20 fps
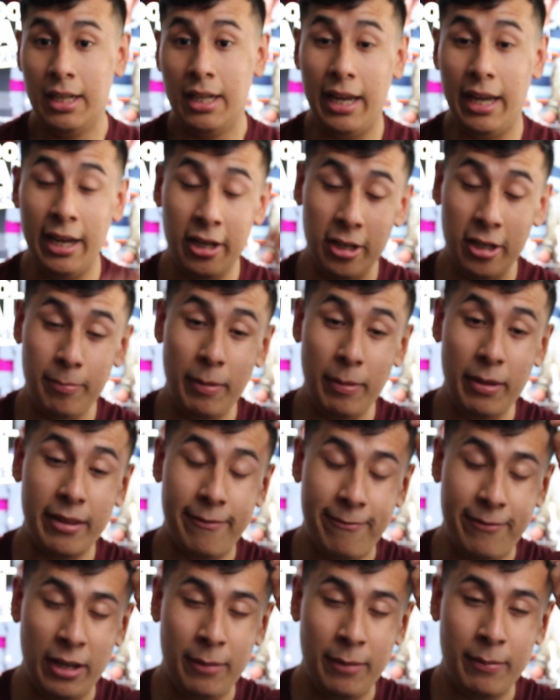it could be the
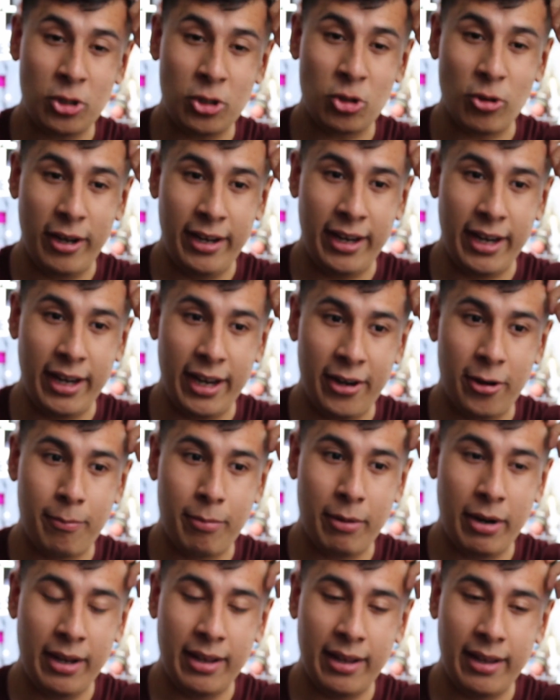FEMA training in her
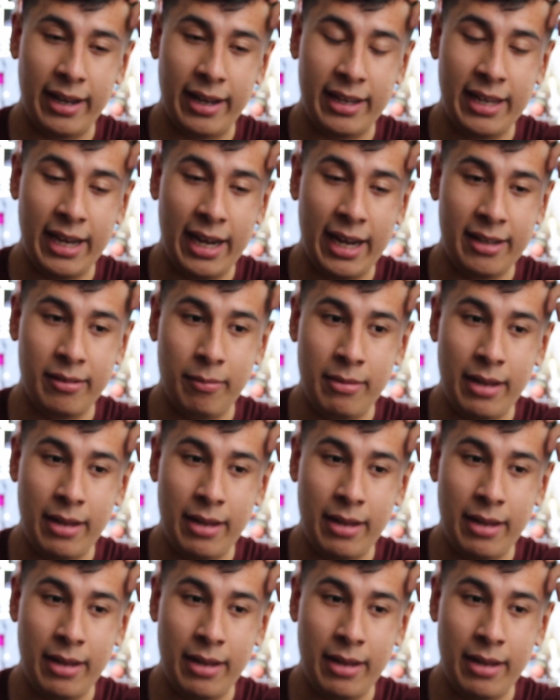brain that, like, yeah,